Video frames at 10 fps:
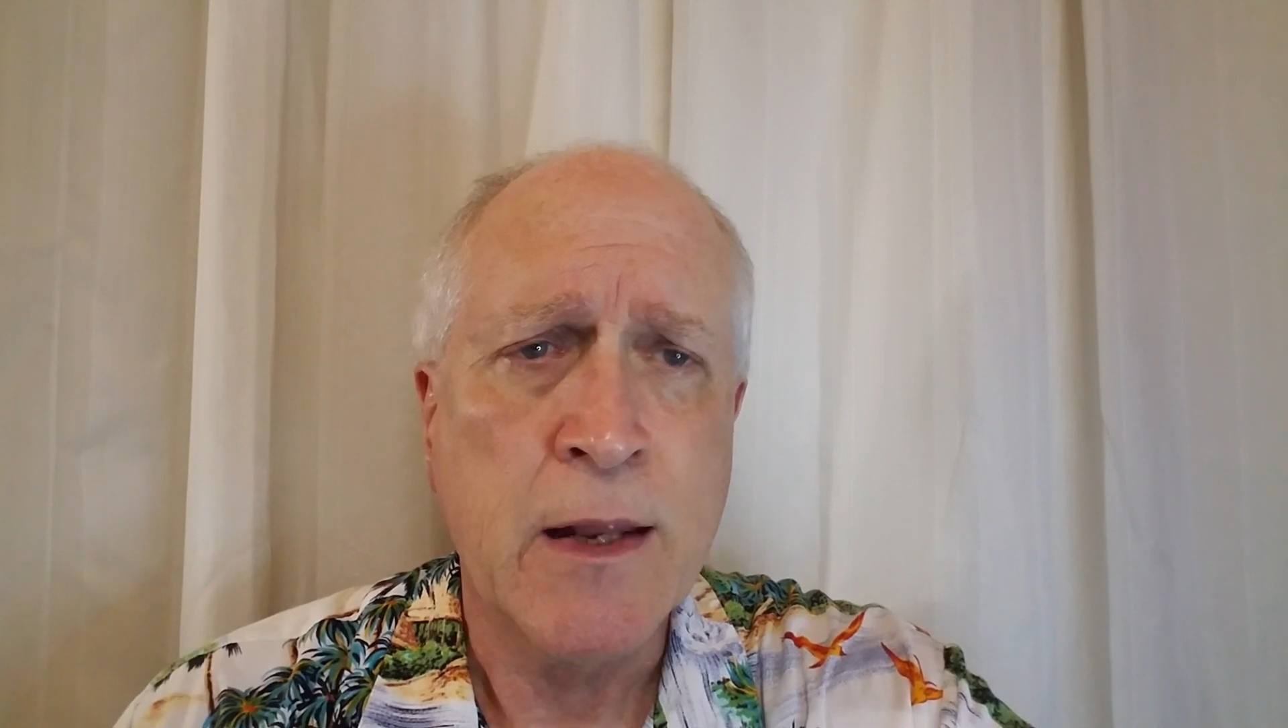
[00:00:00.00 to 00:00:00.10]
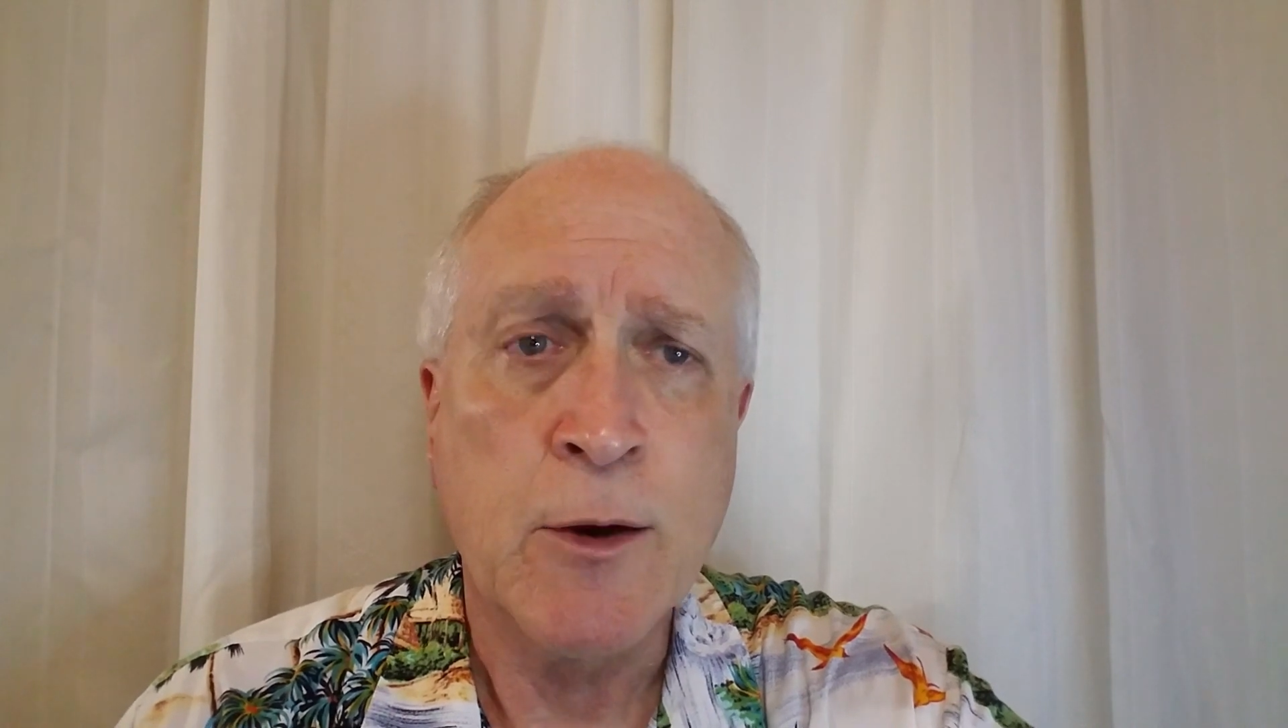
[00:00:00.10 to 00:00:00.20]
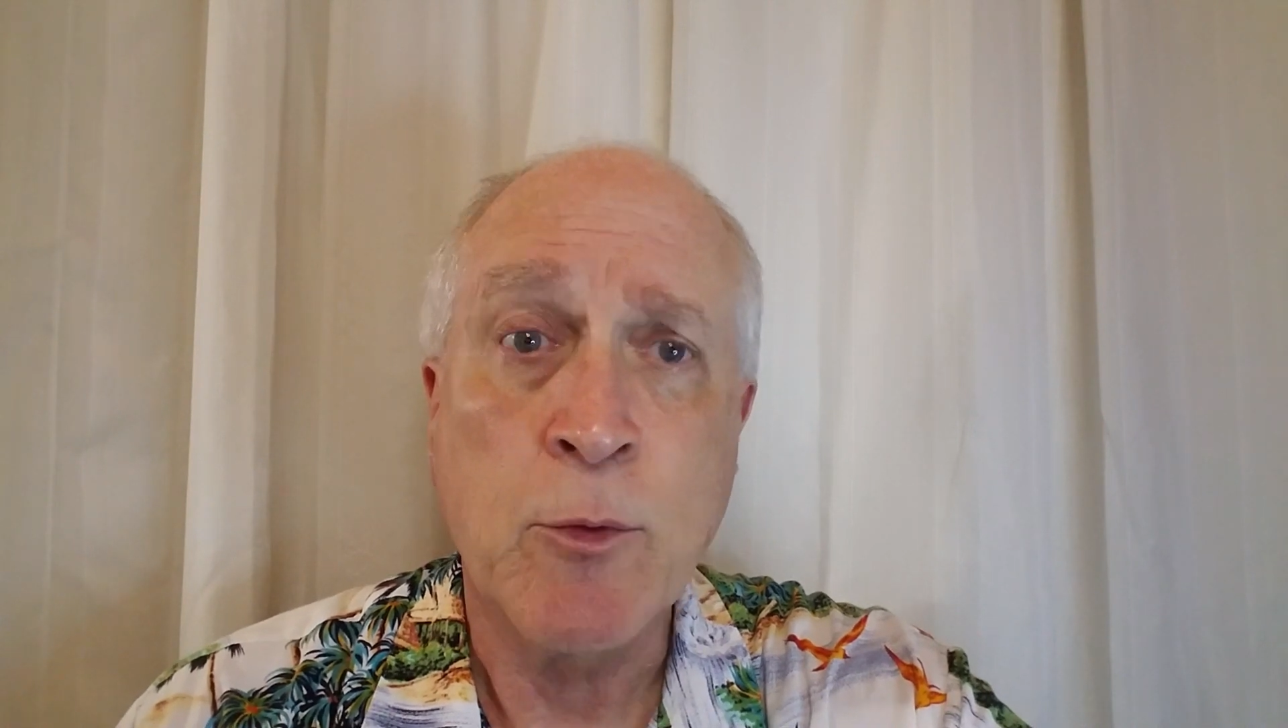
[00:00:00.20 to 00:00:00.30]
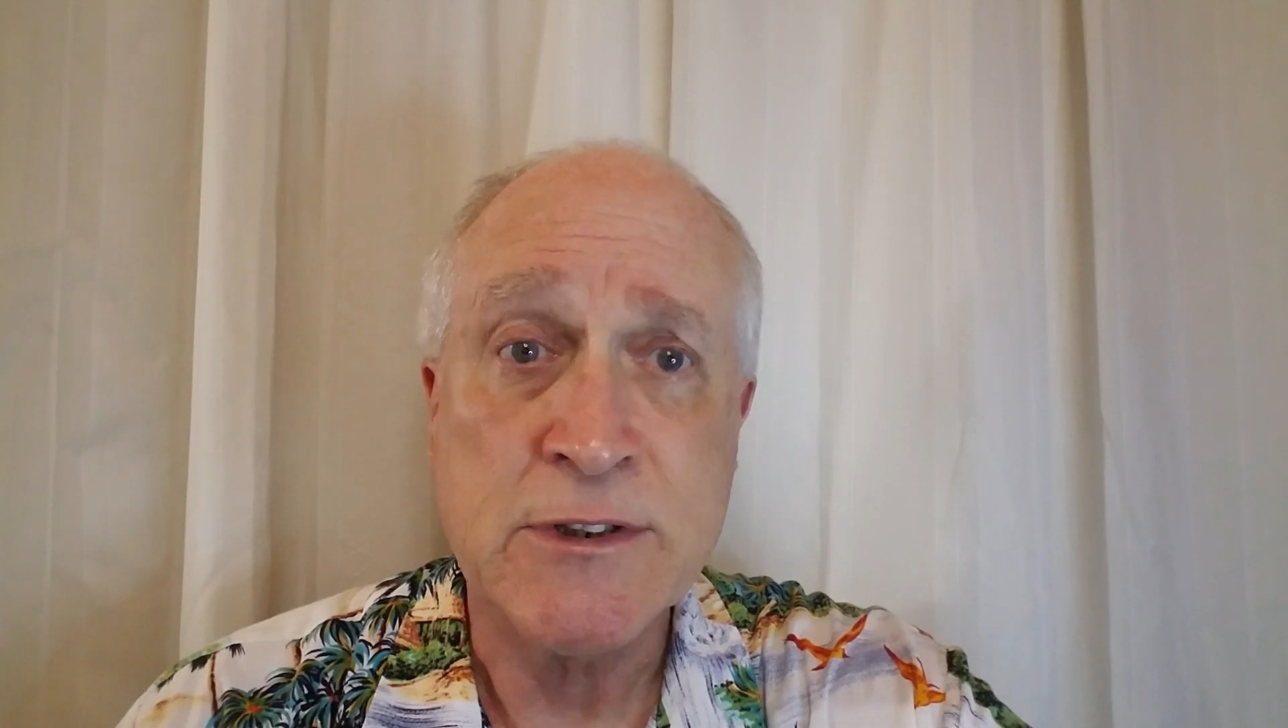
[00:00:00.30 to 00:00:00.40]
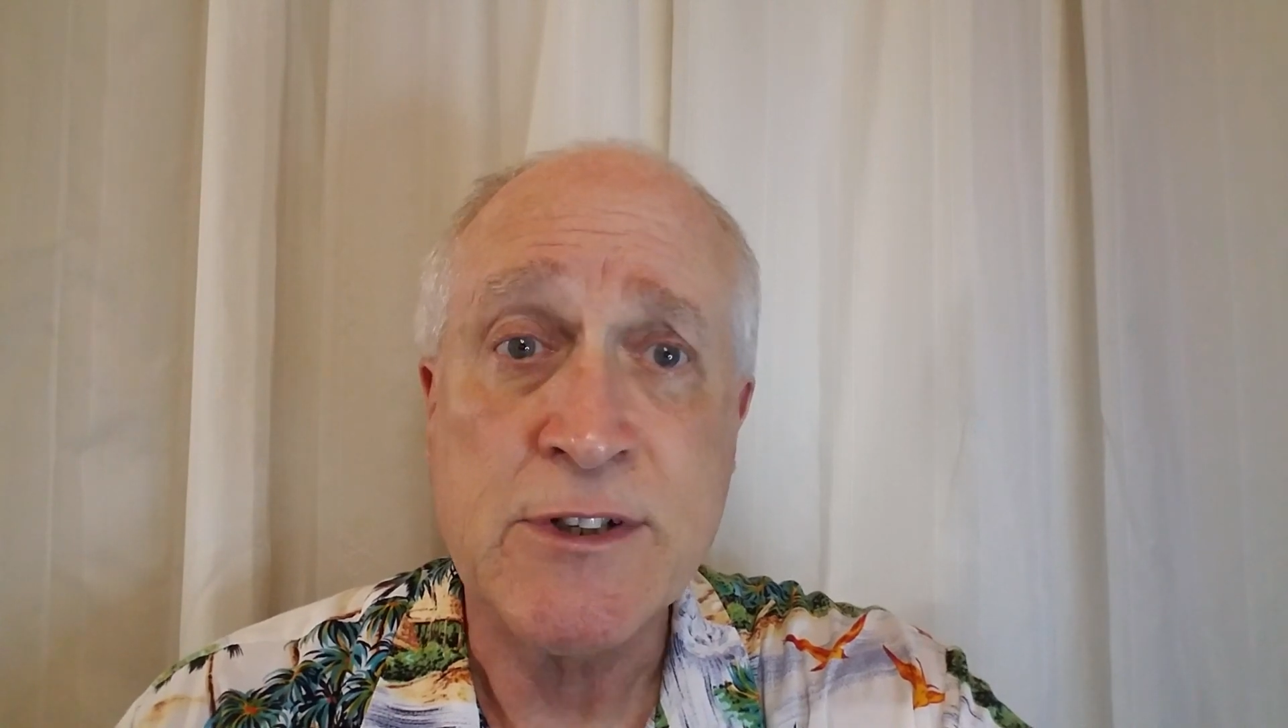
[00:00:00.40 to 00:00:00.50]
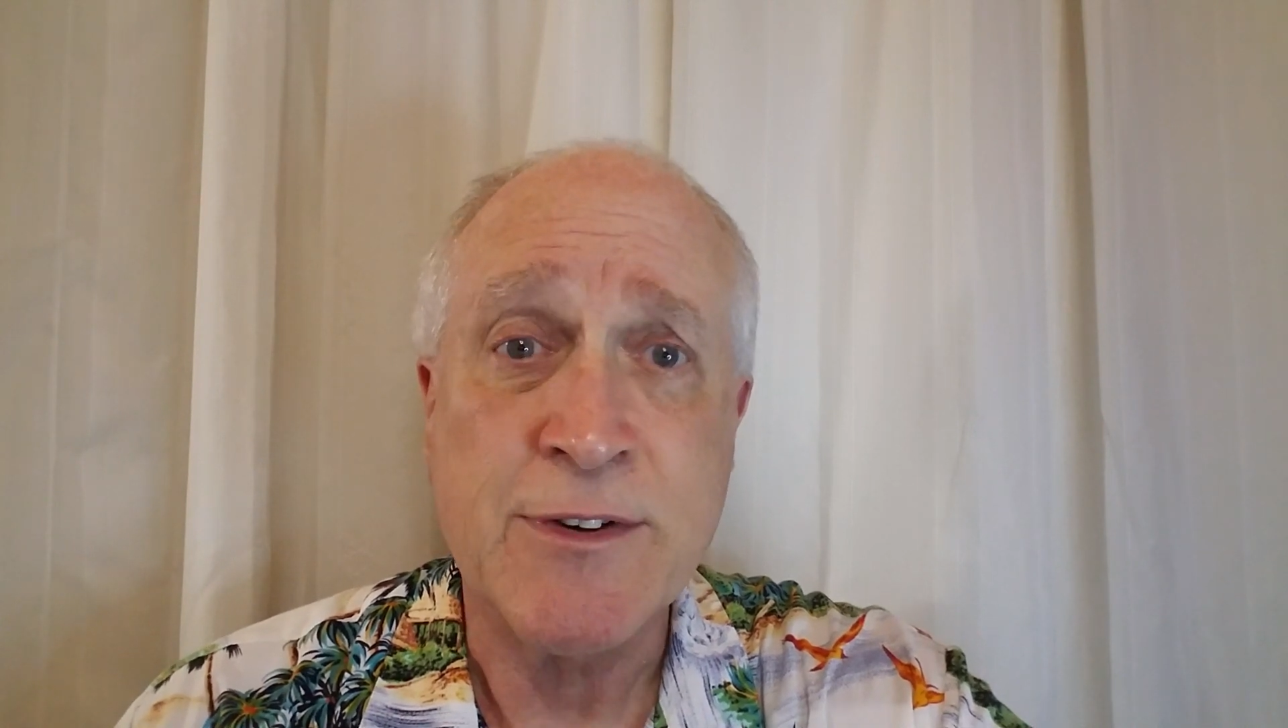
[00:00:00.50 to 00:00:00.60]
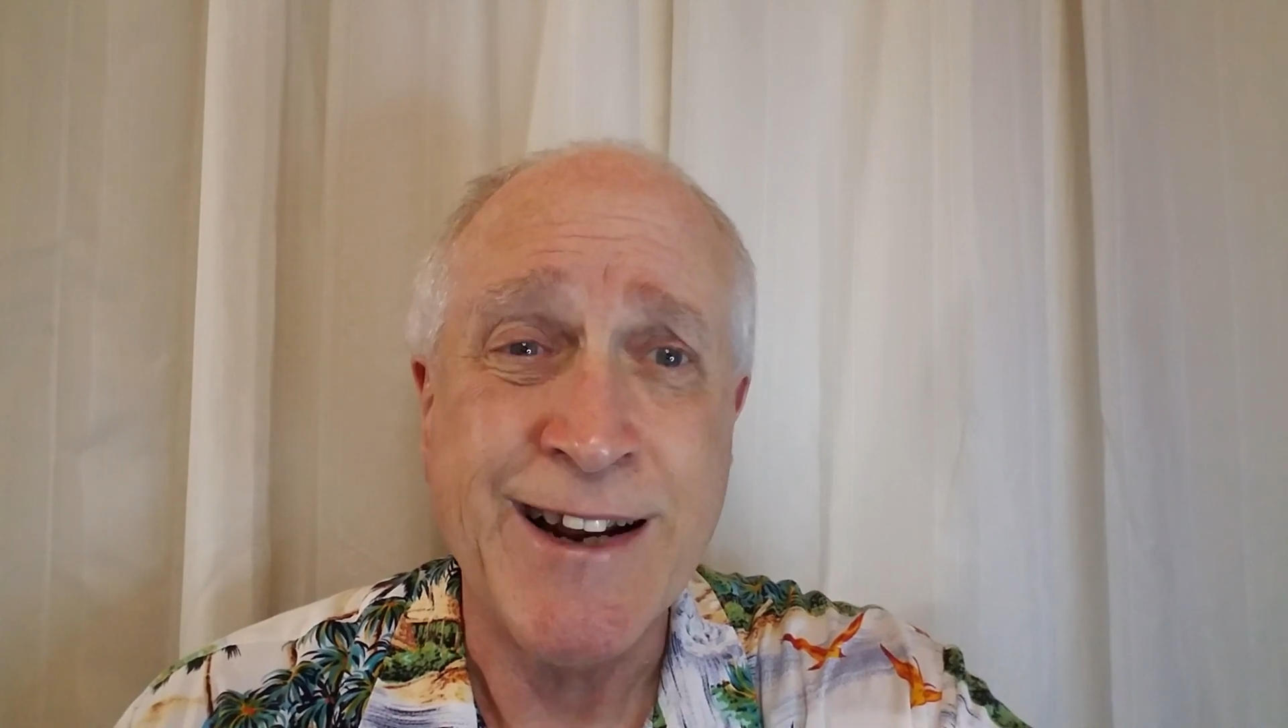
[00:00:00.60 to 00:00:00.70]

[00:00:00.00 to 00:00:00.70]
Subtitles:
There was an